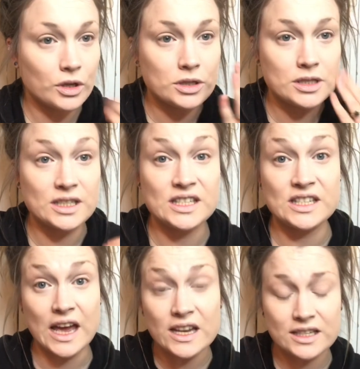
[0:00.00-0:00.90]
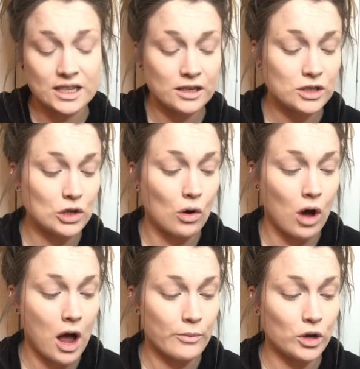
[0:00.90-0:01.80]
set.
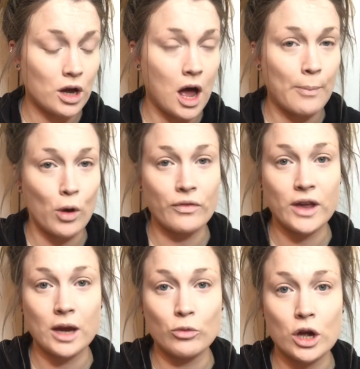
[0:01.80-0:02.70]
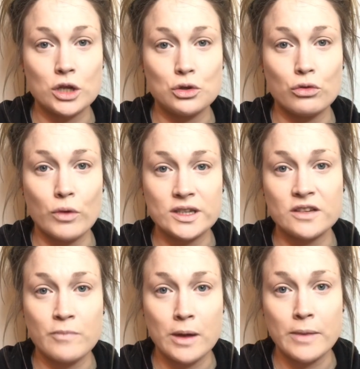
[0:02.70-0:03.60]
So I'm gonna hop off camera and do the
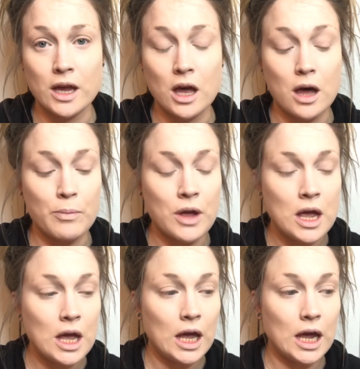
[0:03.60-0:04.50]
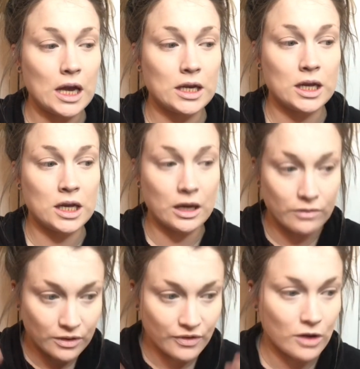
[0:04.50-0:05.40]
rest of my makeup and
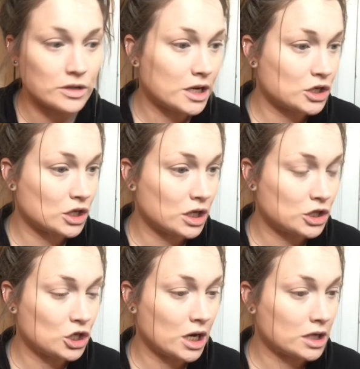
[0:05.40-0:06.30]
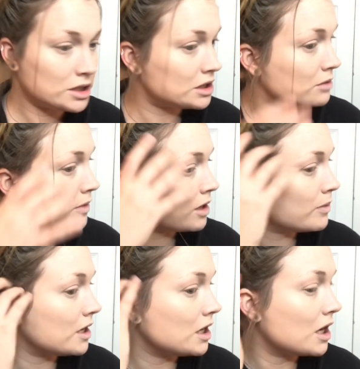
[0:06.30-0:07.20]
give the foundation a chance to maybe